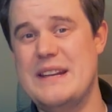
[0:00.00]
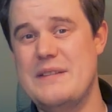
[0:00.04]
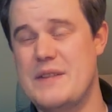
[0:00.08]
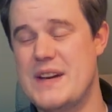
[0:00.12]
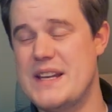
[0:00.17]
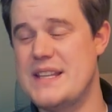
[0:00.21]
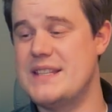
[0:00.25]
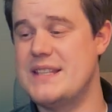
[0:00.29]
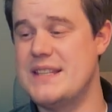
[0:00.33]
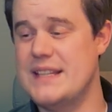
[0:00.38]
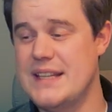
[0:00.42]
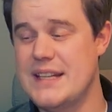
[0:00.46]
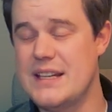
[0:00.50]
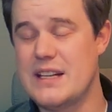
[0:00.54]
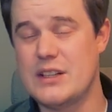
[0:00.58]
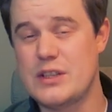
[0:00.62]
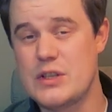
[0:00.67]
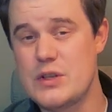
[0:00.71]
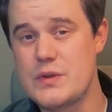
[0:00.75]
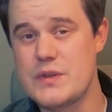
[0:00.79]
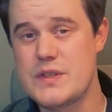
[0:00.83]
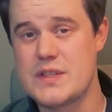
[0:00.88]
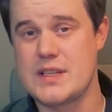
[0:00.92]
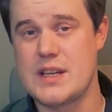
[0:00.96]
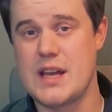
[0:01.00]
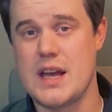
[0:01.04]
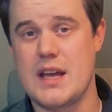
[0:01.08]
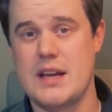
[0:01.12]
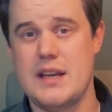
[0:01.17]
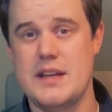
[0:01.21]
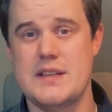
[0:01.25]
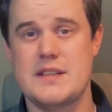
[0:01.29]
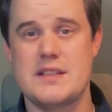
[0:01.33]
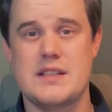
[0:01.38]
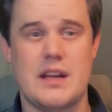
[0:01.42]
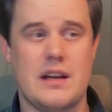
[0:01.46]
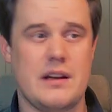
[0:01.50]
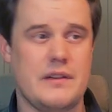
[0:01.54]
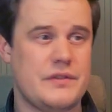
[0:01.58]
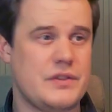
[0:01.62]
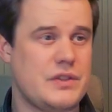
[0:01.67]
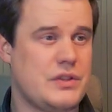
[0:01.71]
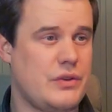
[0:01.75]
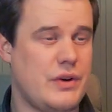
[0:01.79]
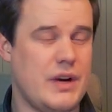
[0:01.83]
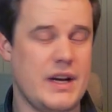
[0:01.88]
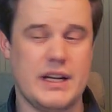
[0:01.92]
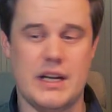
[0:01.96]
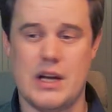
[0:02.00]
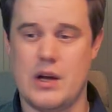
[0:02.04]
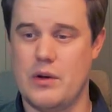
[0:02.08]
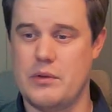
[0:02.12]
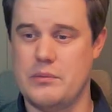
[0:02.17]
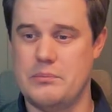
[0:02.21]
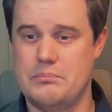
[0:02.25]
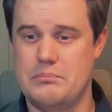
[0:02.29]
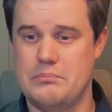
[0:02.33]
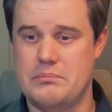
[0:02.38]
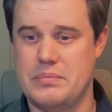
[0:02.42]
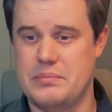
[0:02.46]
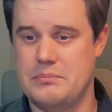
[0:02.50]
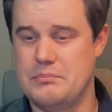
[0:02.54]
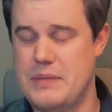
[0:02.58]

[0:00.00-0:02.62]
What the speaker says: investing in a good scan instead of trying out